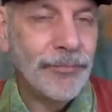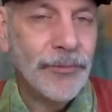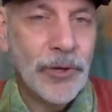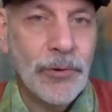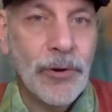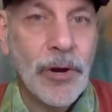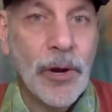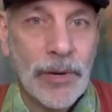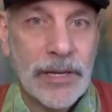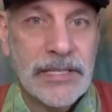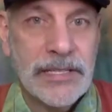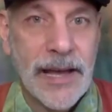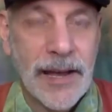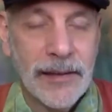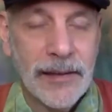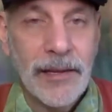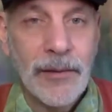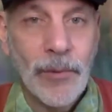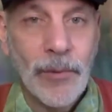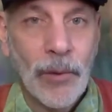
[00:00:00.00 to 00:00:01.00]
know
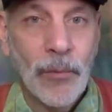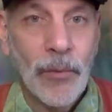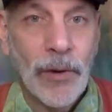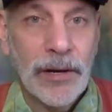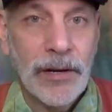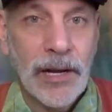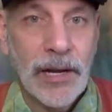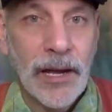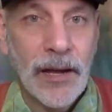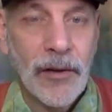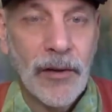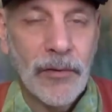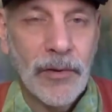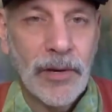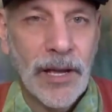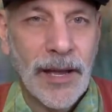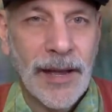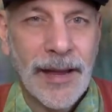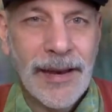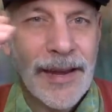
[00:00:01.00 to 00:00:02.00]
exactly what went
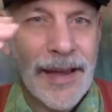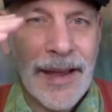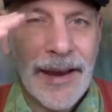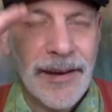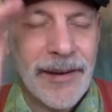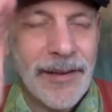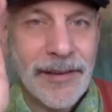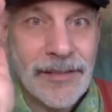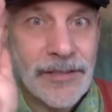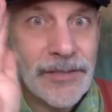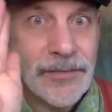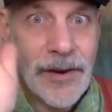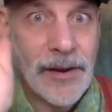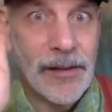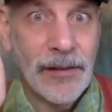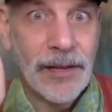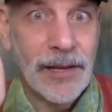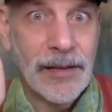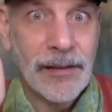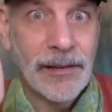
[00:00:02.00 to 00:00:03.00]
down, and it's
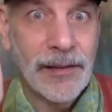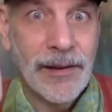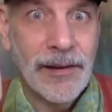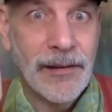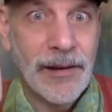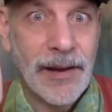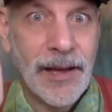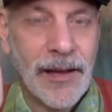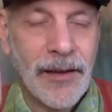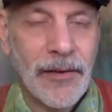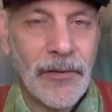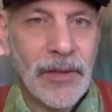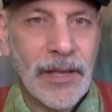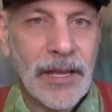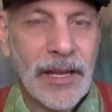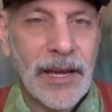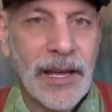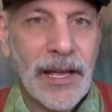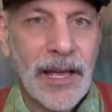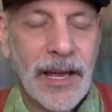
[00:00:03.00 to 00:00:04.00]
really clear now.
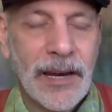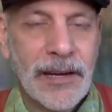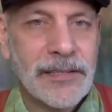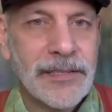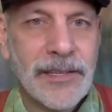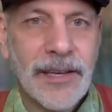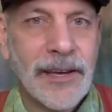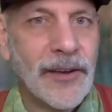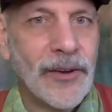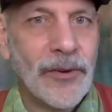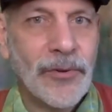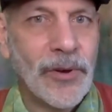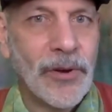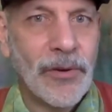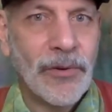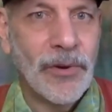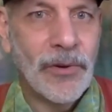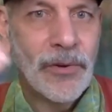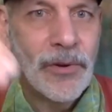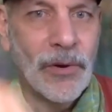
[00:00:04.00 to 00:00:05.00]
And it's like, oh,
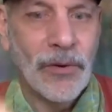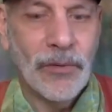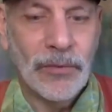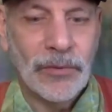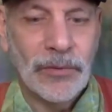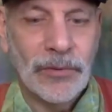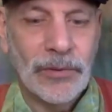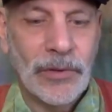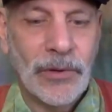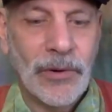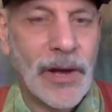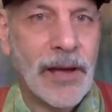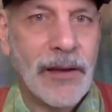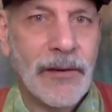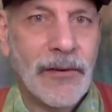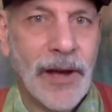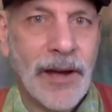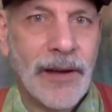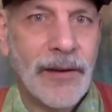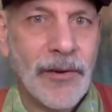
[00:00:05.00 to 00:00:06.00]
no, I
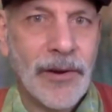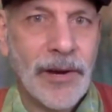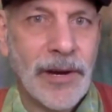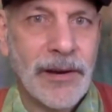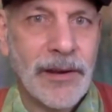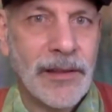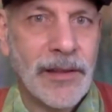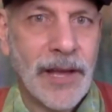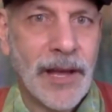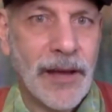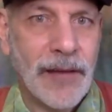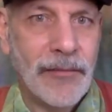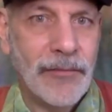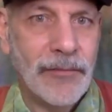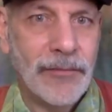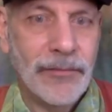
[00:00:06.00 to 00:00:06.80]
already did that.